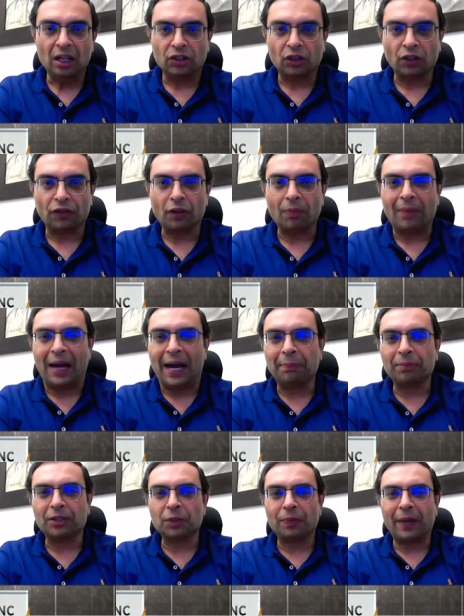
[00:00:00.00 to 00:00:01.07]
So from uh,
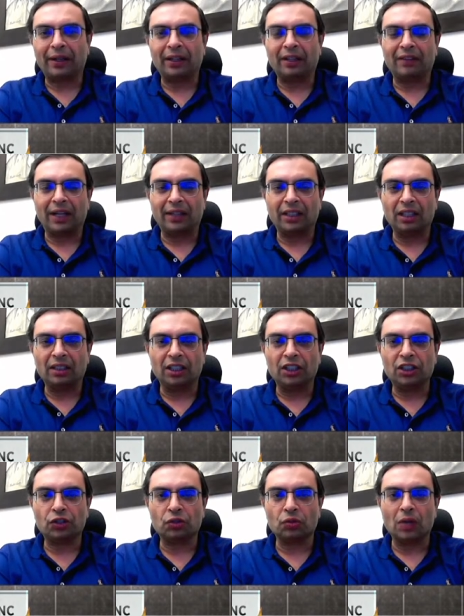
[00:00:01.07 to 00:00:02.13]
my perspective, I think
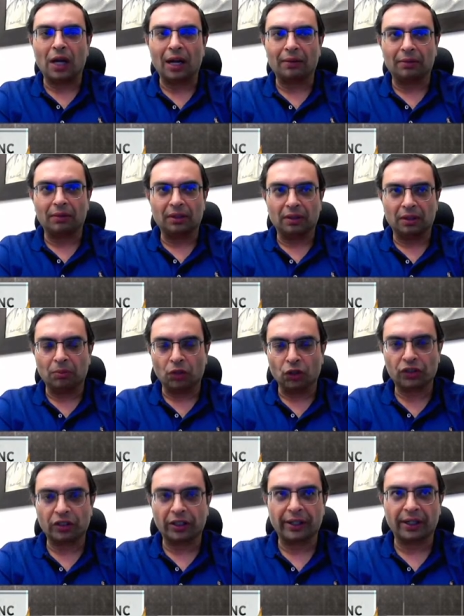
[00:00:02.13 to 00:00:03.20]
these two are the
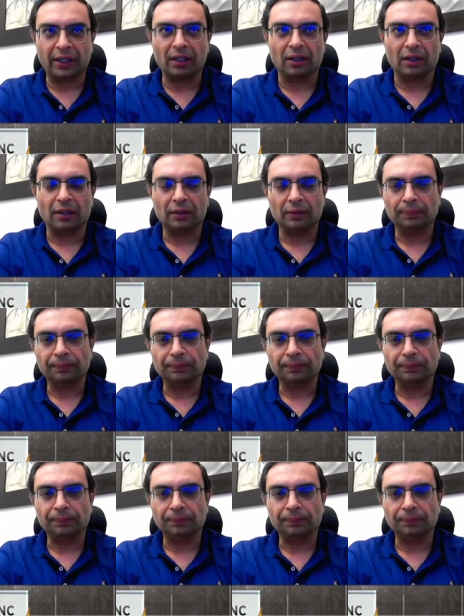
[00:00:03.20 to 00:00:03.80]
most critical.